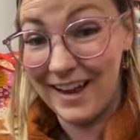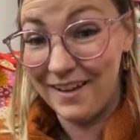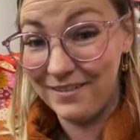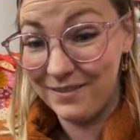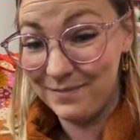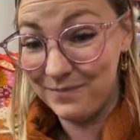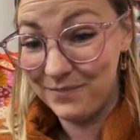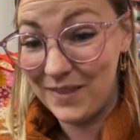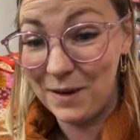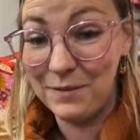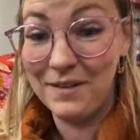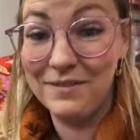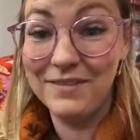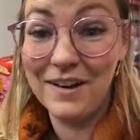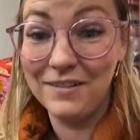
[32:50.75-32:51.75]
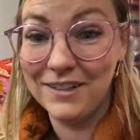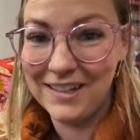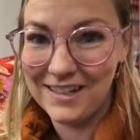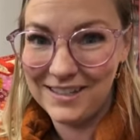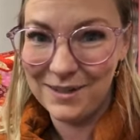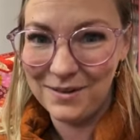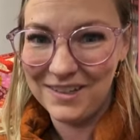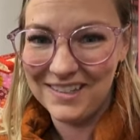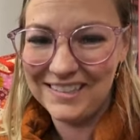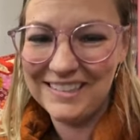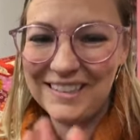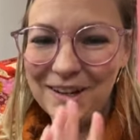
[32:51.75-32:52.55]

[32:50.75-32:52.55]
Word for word: have that we've never done so long.